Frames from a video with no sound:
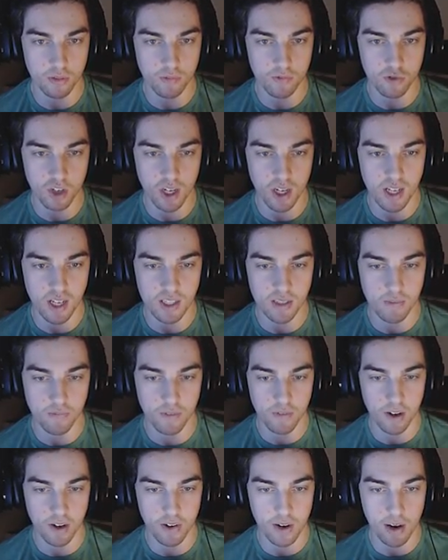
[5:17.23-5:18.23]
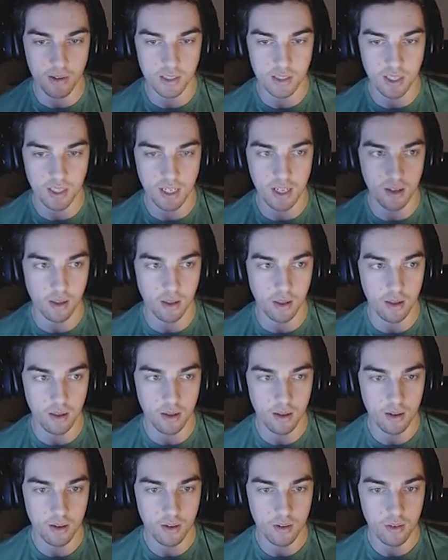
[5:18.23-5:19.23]
tricky to figure out how to kill.
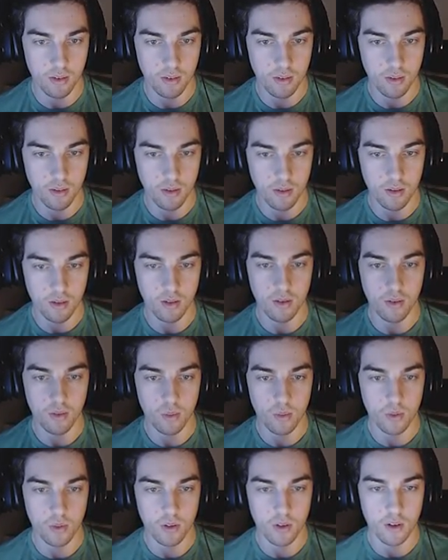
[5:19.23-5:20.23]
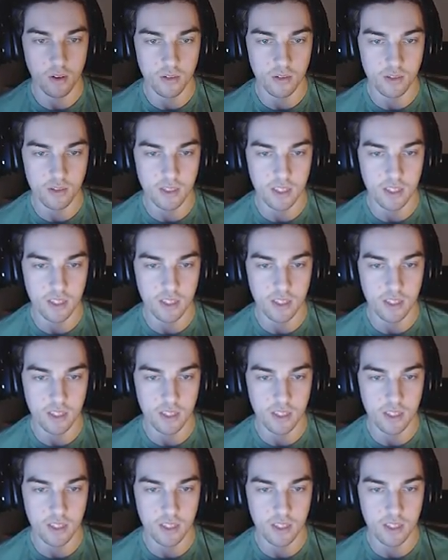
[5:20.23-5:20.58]
can't see